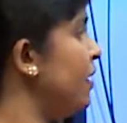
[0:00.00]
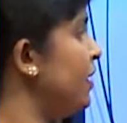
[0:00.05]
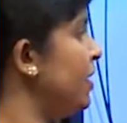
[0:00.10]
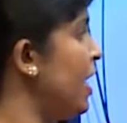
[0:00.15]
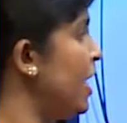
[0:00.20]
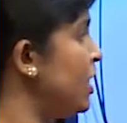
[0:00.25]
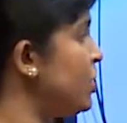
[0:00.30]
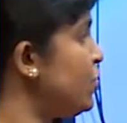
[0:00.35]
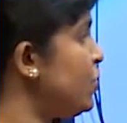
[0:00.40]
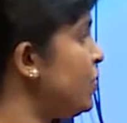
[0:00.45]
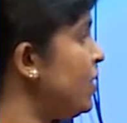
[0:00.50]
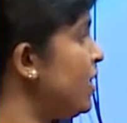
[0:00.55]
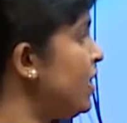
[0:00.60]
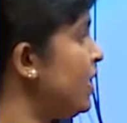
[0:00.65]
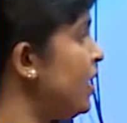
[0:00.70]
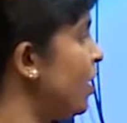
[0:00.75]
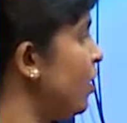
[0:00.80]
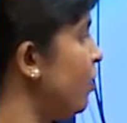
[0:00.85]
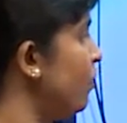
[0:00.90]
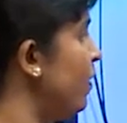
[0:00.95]

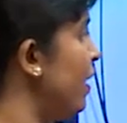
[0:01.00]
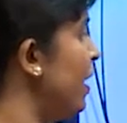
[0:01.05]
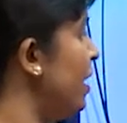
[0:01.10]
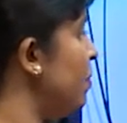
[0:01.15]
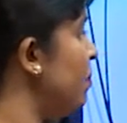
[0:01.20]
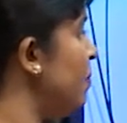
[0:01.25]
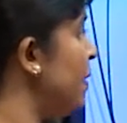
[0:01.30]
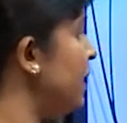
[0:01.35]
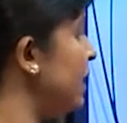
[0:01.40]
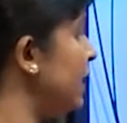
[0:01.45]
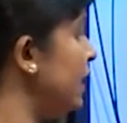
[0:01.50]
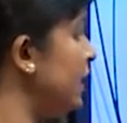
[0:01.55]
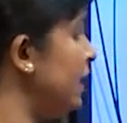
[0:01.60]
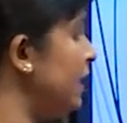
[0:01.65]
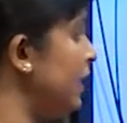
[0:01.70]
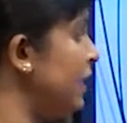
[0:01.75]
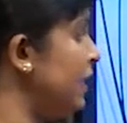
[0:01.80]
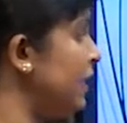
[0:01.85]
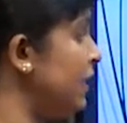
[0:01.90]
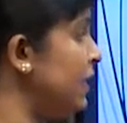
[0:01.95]
naturally available in
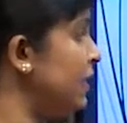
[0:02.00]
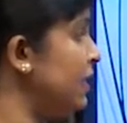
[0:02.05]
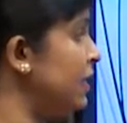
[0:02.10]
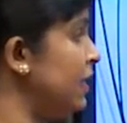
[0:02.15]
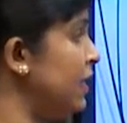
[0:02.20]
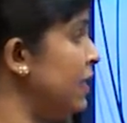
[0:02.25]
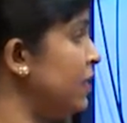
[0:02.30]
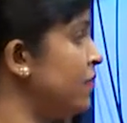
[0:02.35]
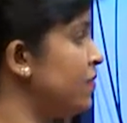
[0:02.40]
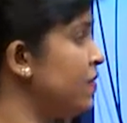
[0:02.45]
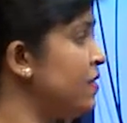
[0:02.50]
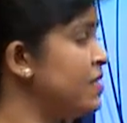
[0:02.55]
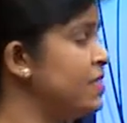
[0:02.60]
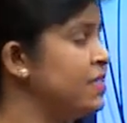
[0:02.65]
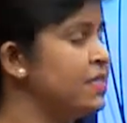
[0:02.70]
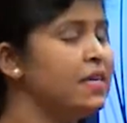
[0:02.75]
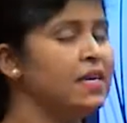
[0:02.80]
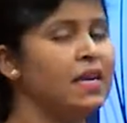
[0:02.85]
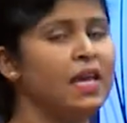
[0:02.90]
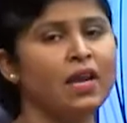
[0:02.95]
the earth in
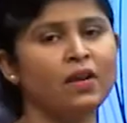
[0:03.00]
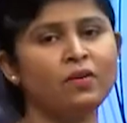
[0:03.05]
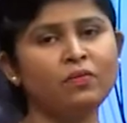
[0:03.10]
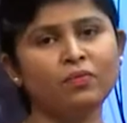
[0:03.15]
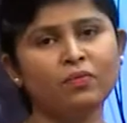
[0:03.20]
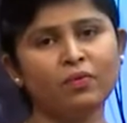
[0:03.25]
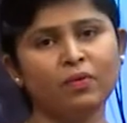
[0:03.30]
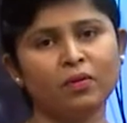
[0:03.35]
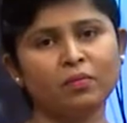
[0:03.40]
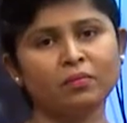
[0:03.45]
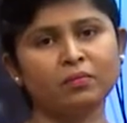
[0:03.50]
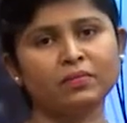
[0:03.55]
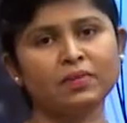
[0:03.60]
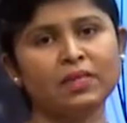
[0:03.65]
crystalline form.